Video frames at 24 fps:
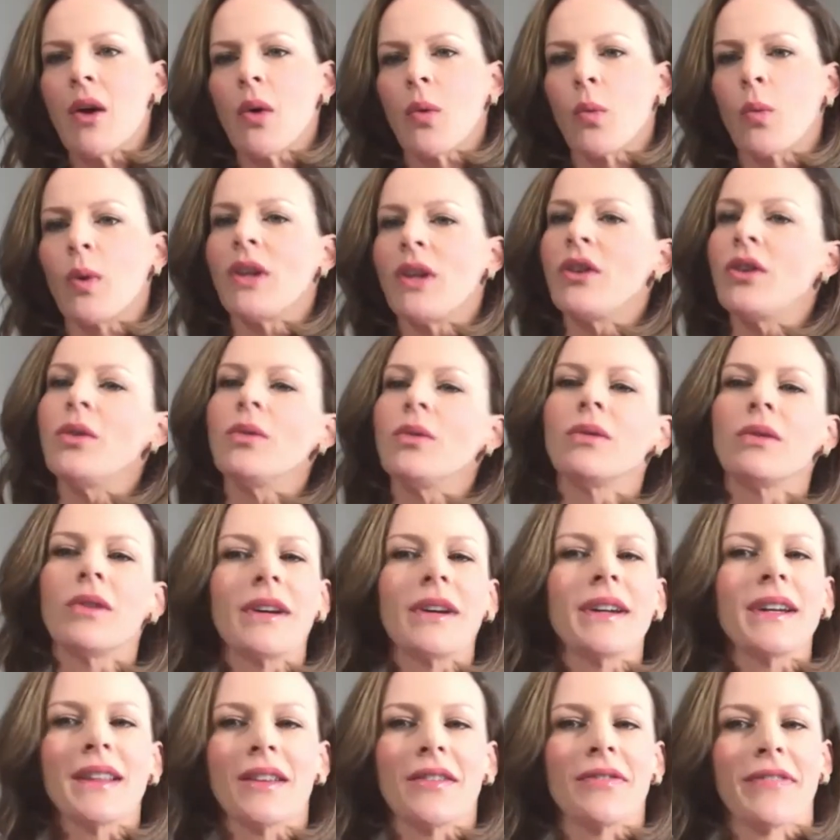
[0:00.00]
When you
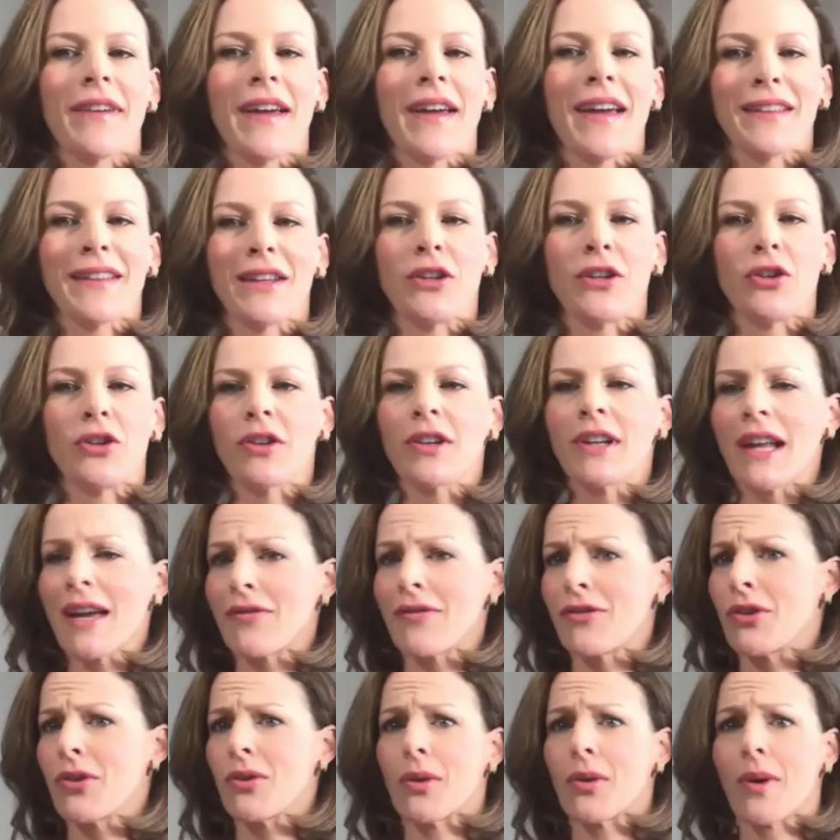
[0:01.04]
look at the fact that you're going to have
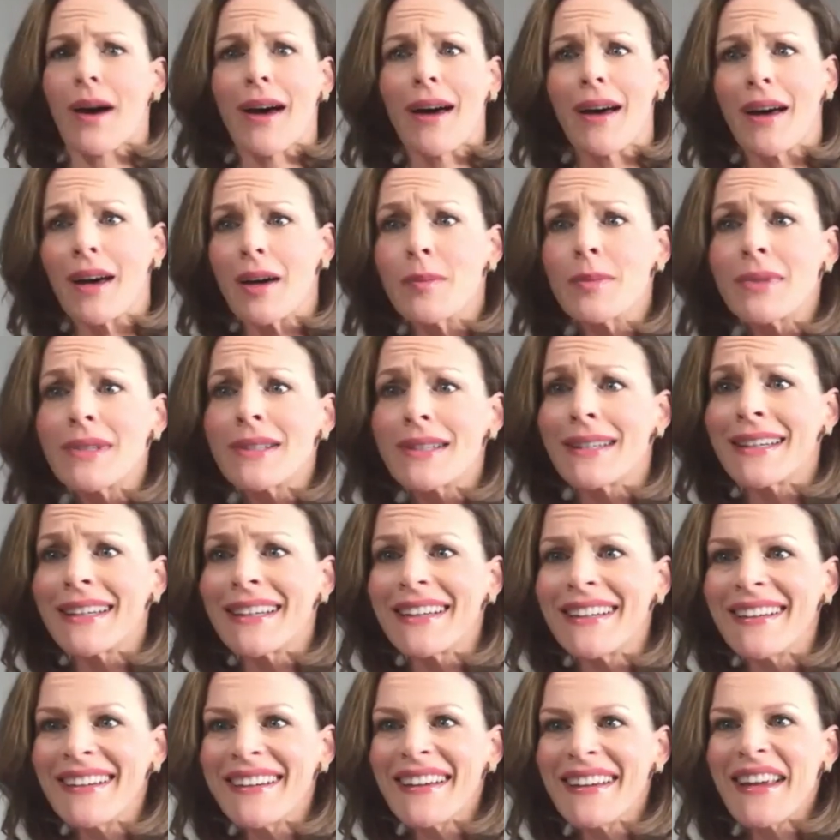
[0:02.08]
to go to a hub
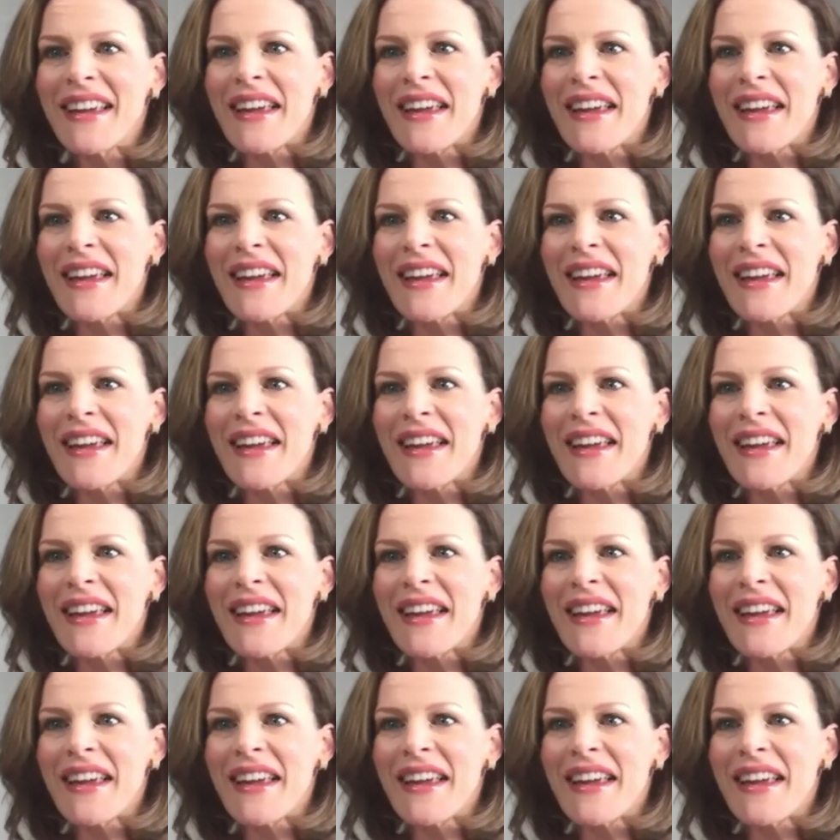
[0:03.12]
city